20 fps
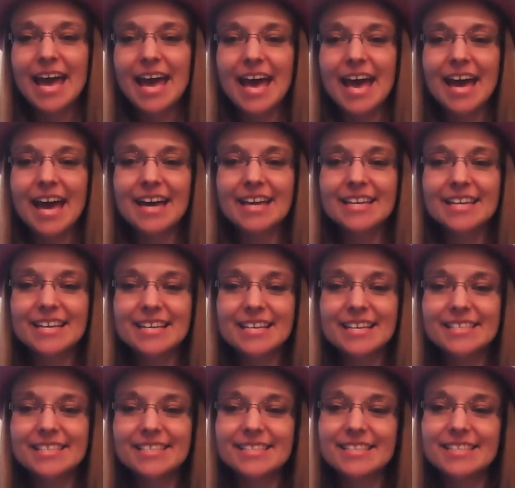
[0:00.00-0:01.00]
and
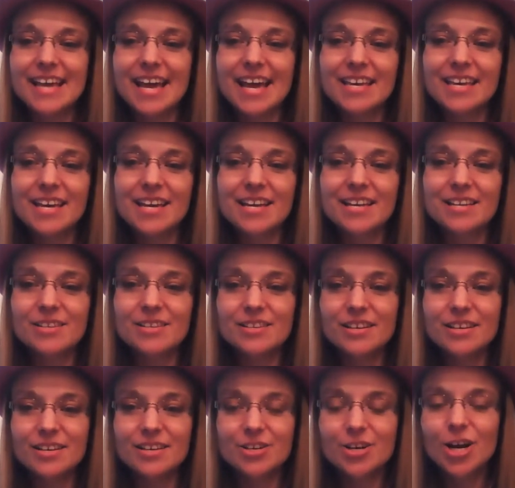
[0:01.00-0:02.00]
he's
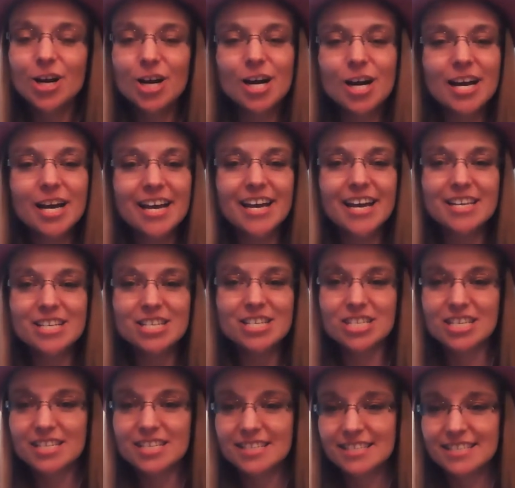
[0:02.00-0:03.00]
taking
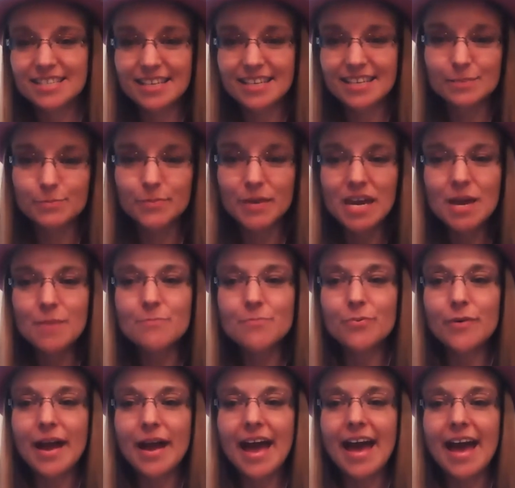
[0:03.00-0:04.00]
courage, he's being
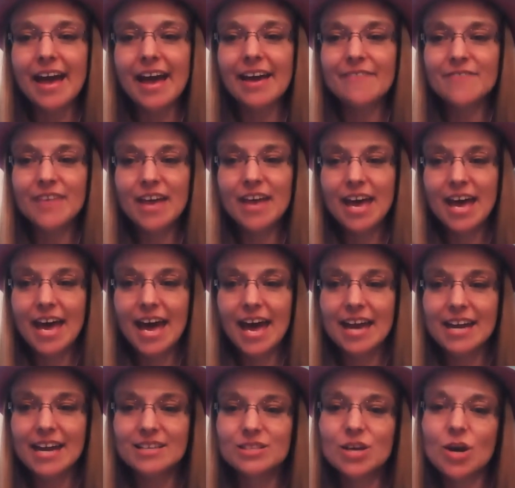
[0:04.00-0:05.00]
brave,
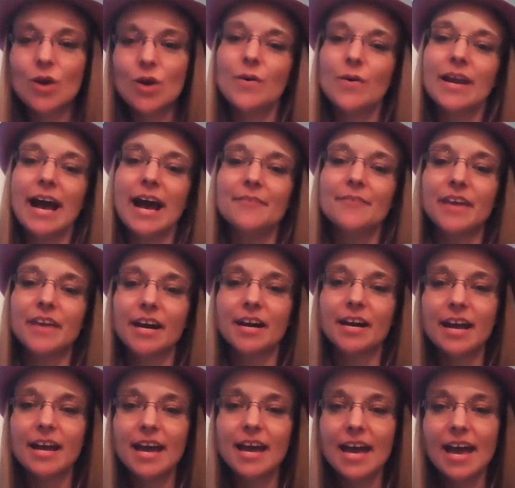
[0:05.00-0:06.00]
and he's going out
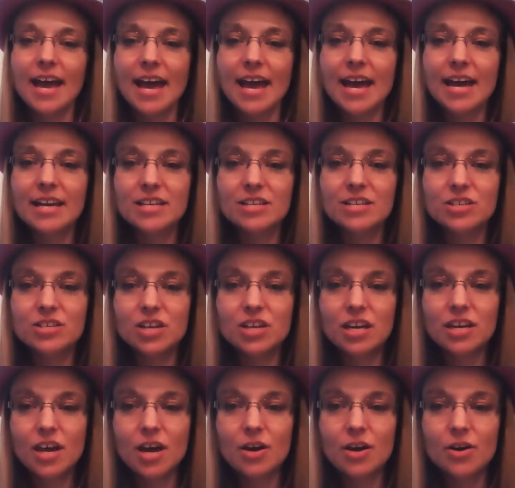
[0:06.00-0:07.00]
there. And it,
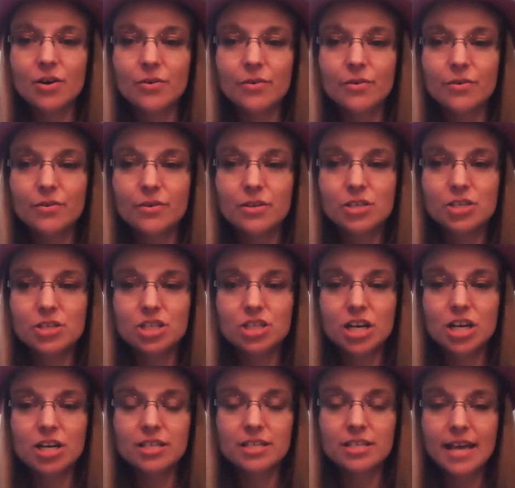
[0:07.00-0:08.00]

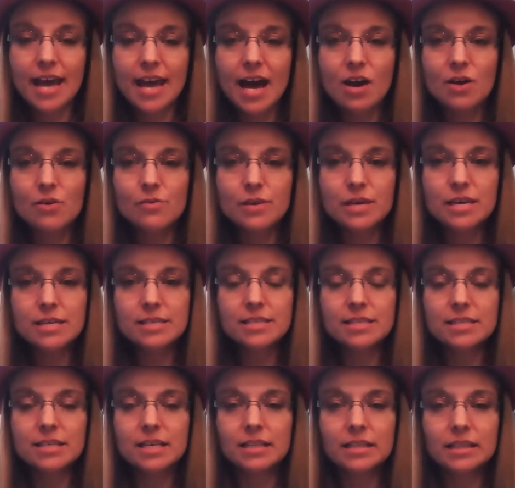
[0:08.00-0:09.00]
shares how
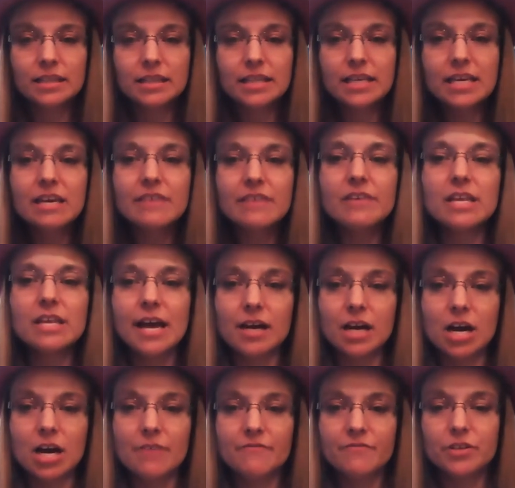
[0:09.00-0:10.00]
he's leaving
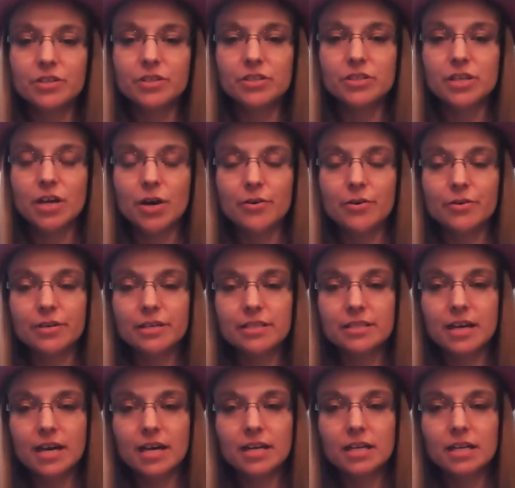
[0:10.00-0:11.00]
that comfort zone.
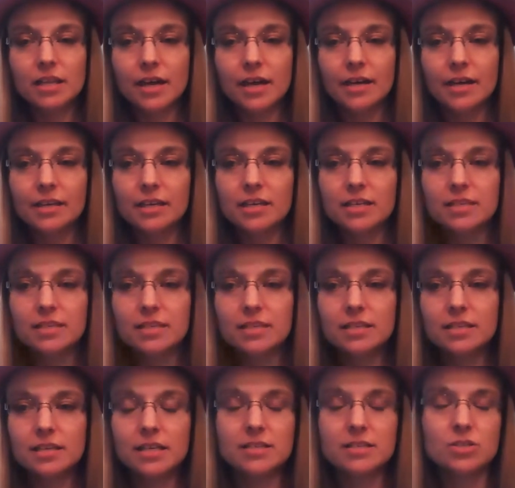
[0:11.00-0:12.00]
It's kind of like
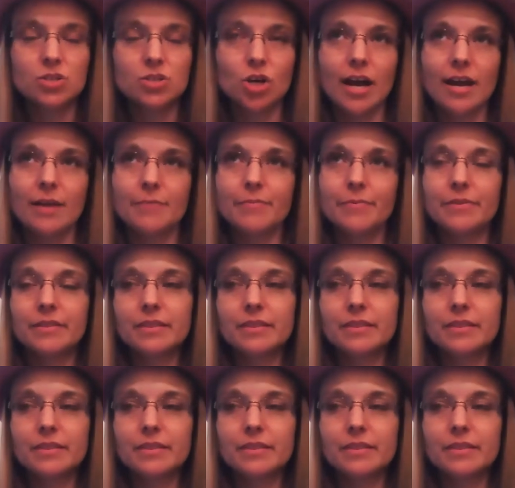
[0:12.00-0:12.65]
they described